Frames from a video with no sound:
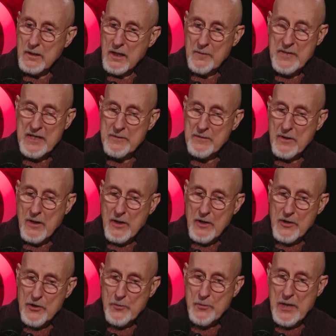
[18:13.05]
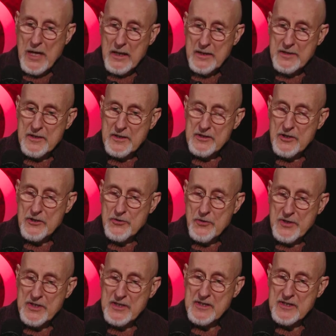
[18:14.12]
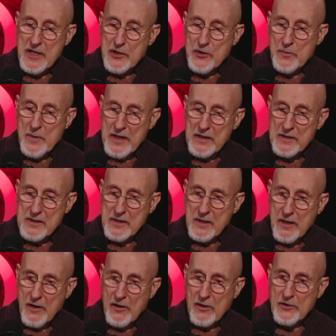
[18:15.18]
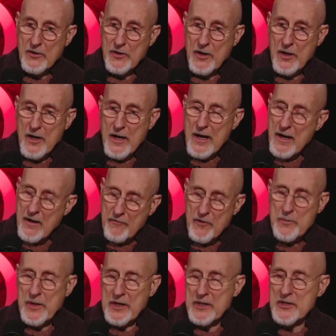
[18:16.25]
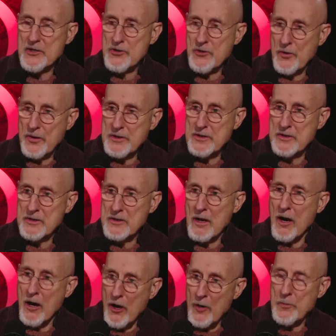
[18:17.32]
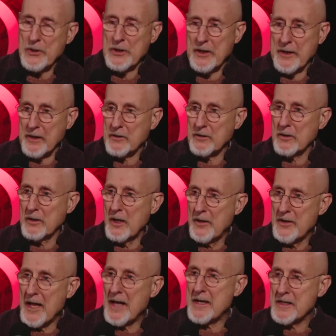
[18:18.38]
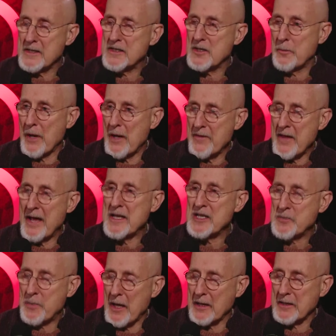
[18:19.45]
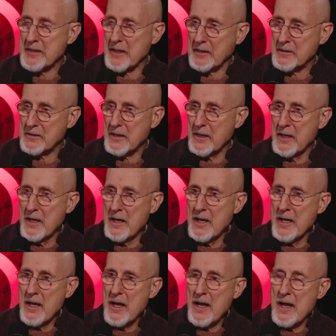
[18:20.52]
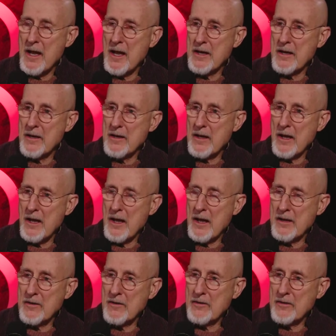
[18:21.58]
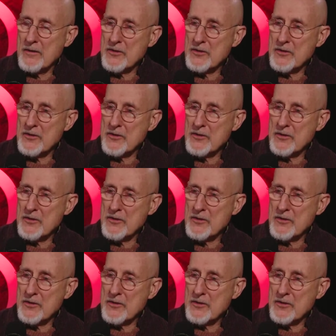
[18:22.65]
I mean, your politics, the choices that you make as a character, everybody's choices are political. That is the that is politics, and and